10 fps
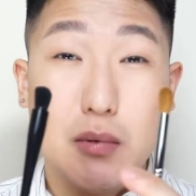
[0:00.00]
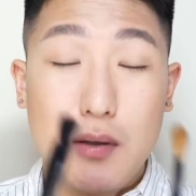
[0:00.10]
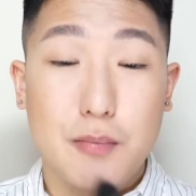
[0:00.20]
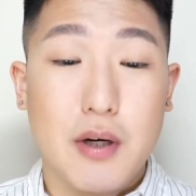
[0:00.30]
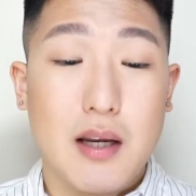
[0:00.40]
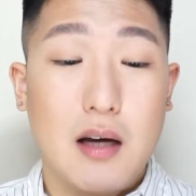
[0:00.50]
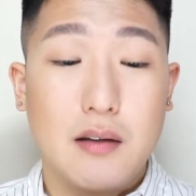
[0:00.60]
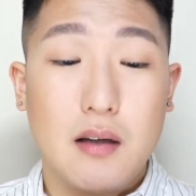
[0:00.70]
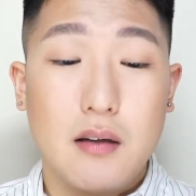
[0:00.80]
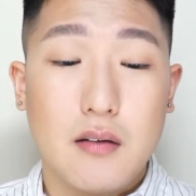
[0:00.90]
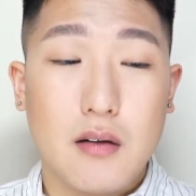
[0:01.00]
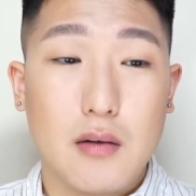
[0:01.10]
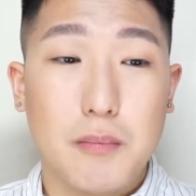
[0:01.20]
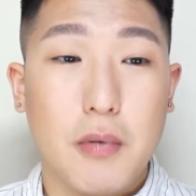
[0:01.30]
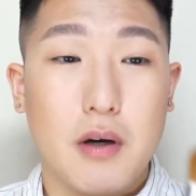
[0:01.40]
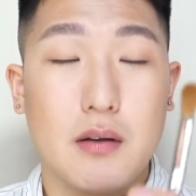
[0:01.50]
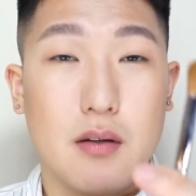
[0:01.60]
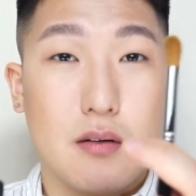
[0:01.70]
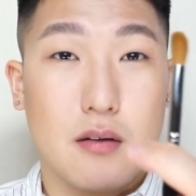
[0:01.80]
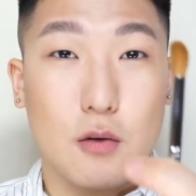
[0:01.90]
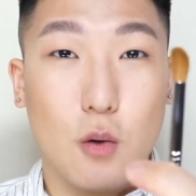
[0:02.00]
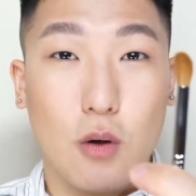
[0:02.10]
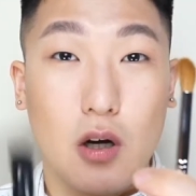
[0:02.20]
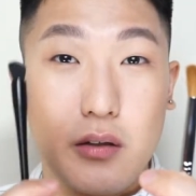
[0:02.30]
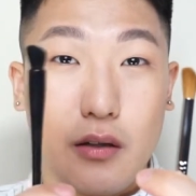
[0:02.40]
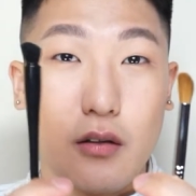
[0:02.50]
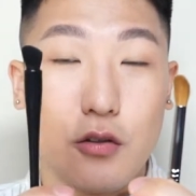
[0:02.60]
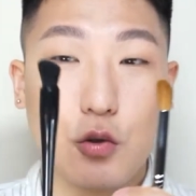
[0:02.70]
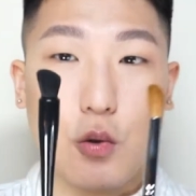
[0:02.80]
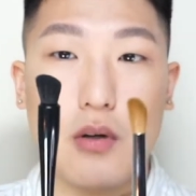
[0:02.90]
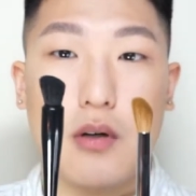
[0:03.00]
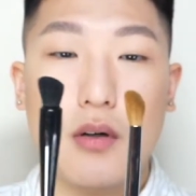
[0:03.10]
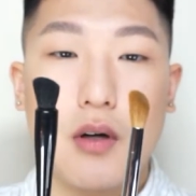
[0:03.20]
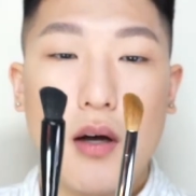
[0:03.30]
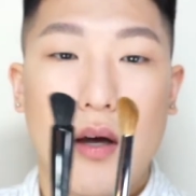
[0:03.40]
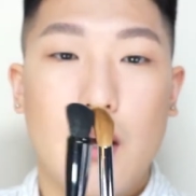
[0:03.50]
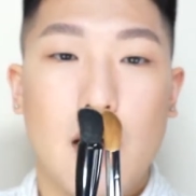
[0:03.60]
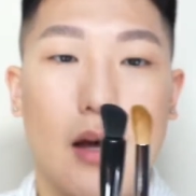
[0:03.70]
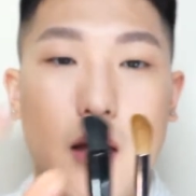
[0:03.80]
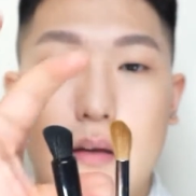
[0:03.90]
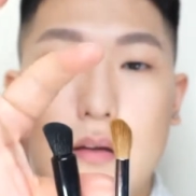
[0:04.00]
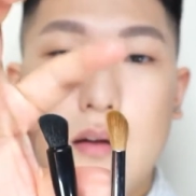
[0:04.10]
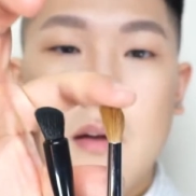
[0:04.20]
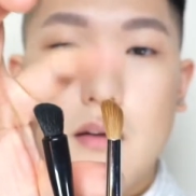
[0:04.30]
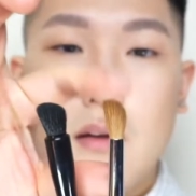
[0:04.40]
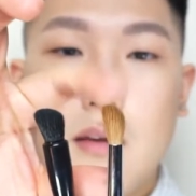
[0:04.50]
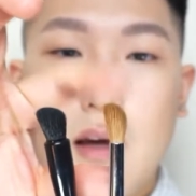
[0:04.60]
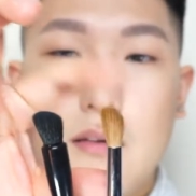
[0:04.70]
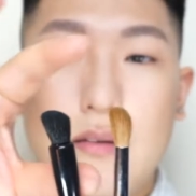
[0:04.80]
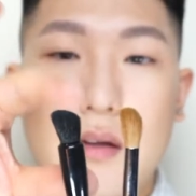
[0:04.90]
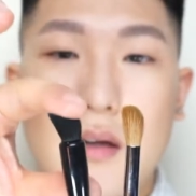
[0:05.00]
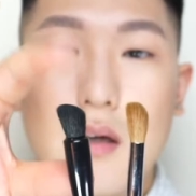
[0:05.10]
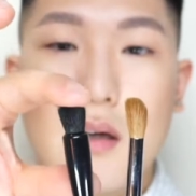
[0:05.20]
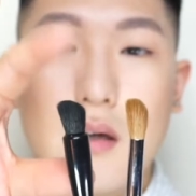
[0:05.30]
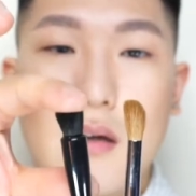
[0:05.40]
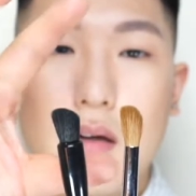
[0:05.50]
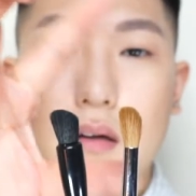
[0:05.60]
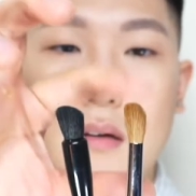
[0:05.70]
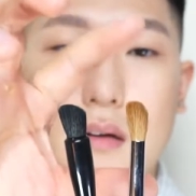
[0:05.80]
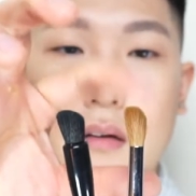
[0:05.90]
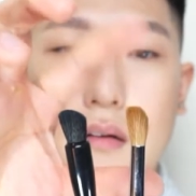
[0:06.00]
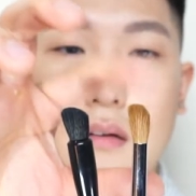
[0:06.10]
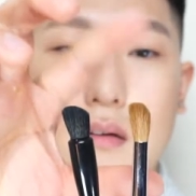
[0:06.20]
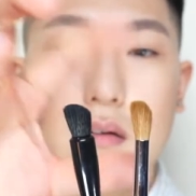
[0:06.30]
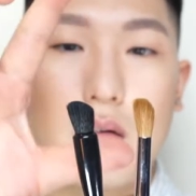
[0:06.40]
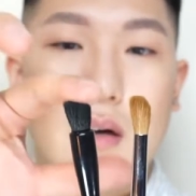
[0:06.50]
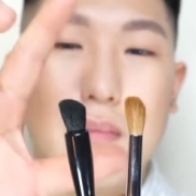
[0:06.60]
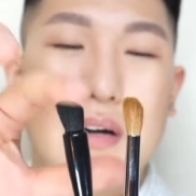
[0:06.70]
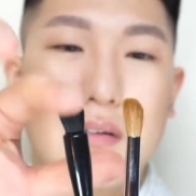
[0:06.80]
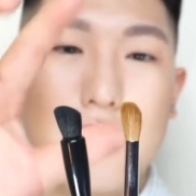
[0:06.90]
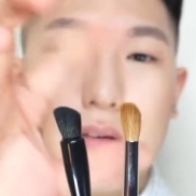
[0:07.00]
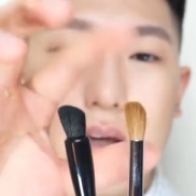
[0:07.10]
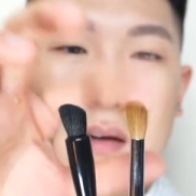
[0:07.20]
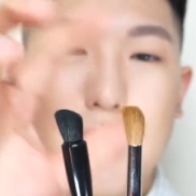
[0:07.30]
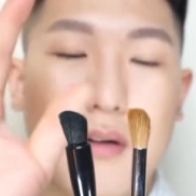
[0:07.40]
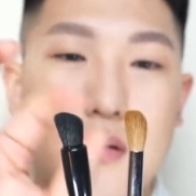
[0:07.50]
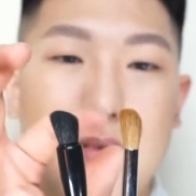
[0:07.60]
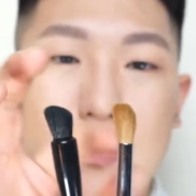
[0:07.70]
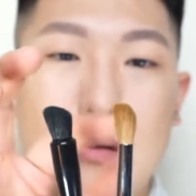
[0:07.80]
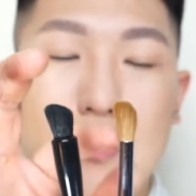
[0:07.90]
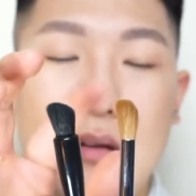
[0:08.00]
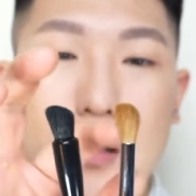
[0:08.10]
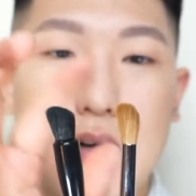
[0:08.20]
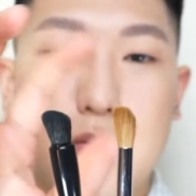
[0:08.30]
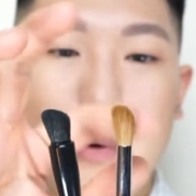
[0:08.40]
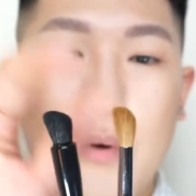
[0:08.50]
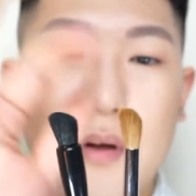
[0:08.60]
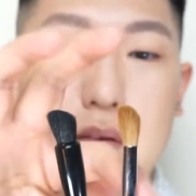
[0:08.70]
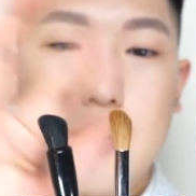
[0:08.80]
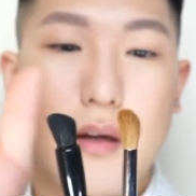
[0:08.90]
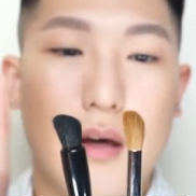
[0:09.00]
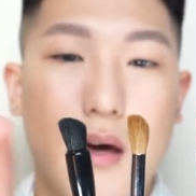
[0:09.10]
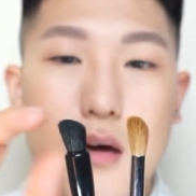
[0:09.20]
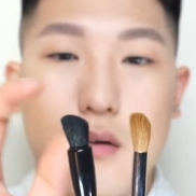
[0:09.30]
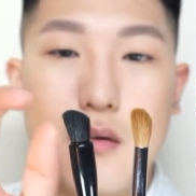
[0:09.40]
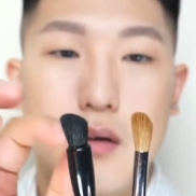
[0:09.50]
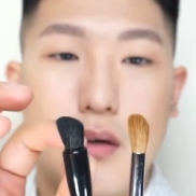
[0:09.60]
is pretty identical, but this is longer, this is shorter, and the density about the same, because this is Kolinsky hair